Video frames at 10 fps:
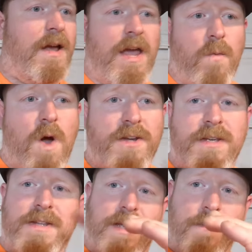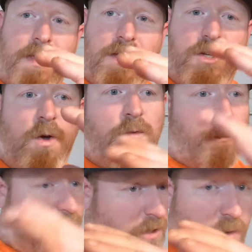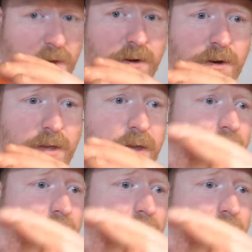and watch that temp gauge go from 200